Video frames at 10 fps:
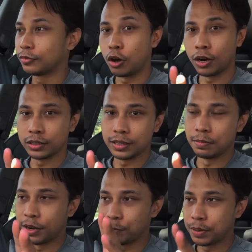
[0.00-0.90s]
Honestly,
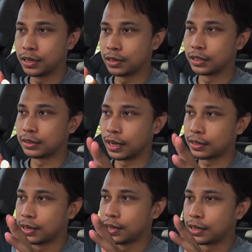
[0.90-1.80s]
my opinion is that
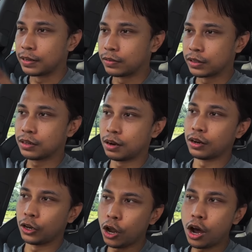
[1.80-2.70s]
if this car
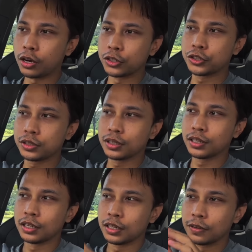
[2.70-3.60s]
launched
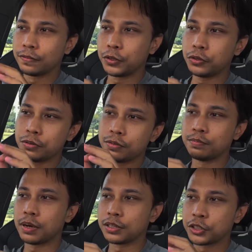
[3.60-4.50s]
a few
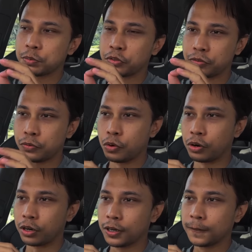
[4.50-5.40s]
months
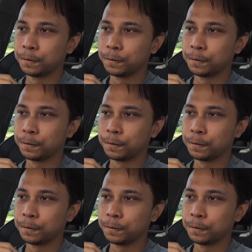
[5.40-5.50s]
before